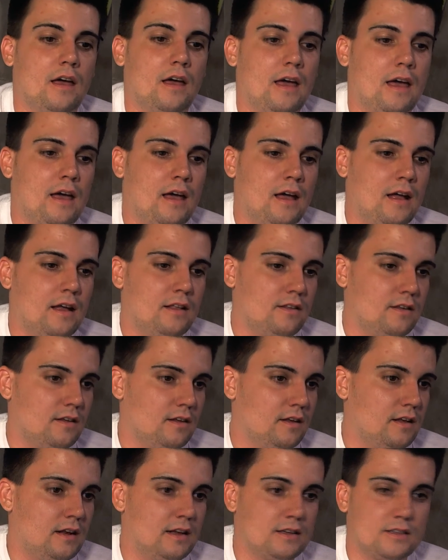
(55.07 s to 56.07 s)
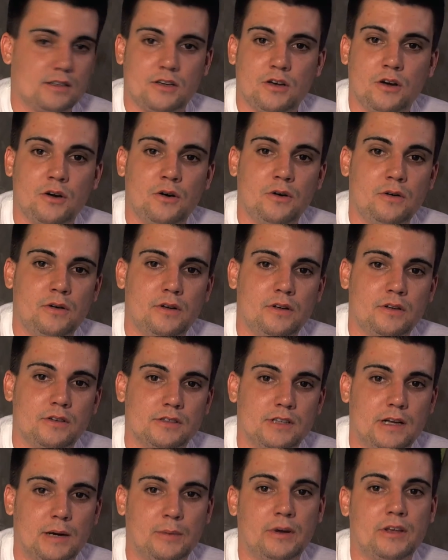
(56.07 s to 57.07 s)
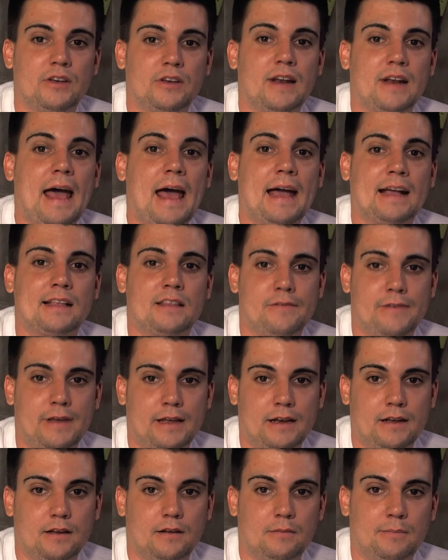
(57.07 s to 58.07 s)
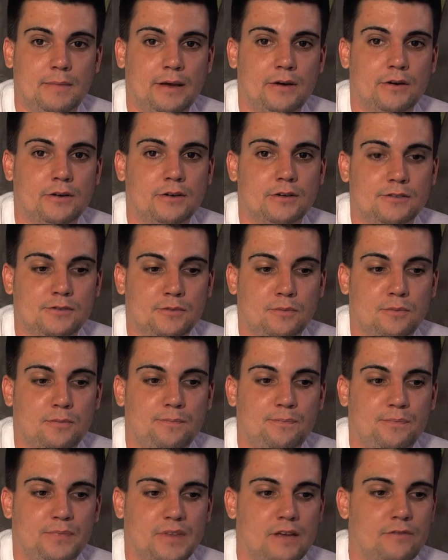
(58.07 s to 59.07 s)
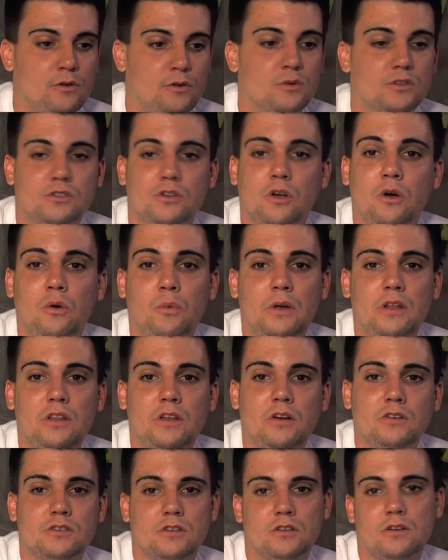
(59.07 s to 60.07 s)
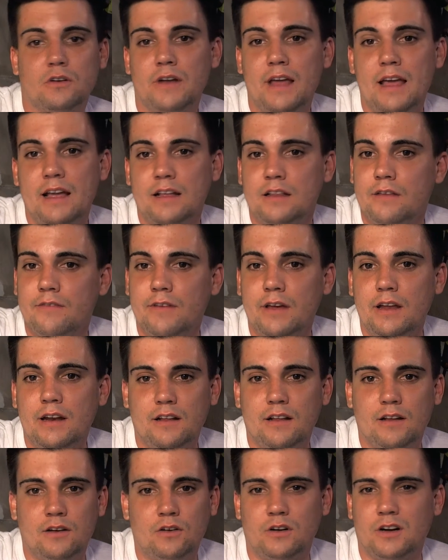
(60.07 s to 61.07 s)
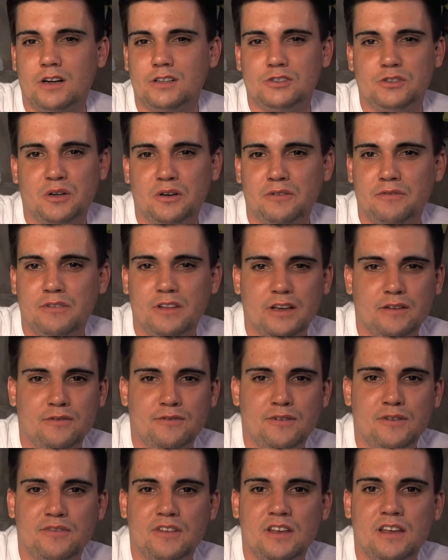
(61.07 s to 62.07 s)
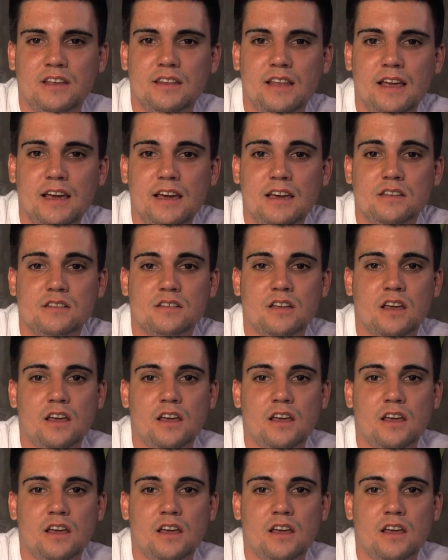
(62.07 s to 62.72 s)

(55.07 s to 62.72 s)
and it has a code so that way you can activate it, because if you install Windows and don't activate it, it'll cut you off in like 15 days,